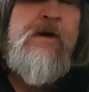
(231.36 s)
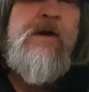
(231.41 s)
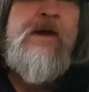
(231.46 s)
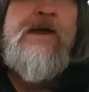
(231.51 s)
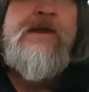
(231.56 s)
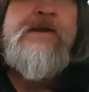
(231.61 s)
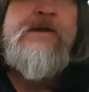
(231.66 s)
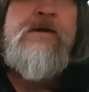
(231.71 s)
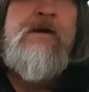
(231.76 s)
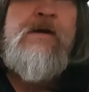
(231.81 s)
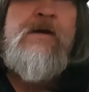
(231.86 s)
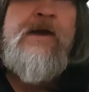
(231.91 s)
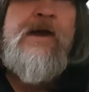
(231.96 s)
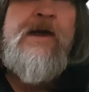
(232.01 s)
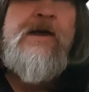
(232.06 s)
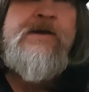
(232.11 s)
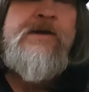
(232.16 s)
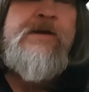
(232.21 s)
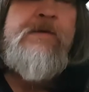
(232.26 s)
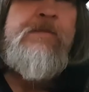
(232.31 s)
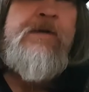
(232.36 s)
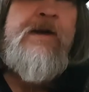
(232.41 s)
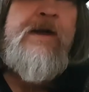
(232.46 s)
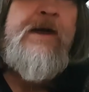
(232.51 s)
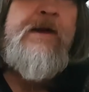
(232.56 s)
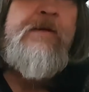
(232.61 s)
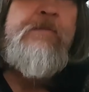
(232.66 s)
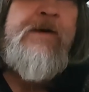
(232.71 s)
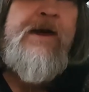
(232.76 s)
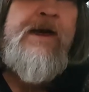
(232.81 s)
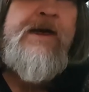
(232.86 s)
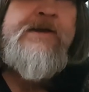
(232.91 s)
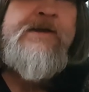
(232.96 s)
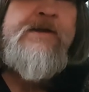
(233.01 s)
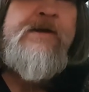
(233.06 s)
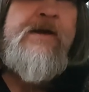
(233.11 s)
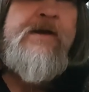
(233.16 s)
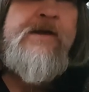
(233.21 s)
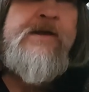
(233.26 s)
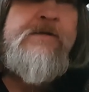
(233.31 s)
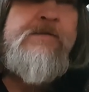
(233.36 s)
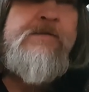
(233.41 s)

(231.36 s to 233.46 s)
Glasscock actually played bass on as